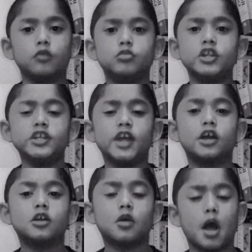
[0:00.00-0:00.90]
What I
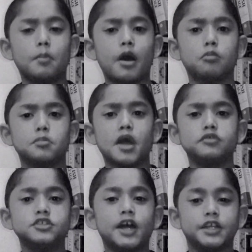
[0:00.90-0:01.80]
really like about
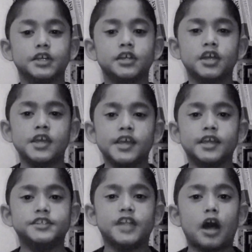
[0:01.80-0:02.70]
Mary Anning
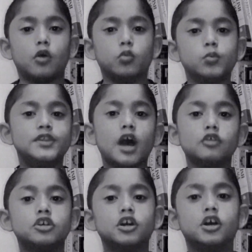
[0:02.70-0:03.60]
is that
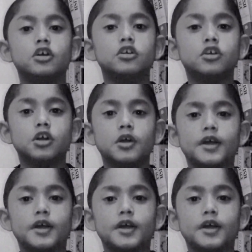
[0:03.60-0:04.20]
without her,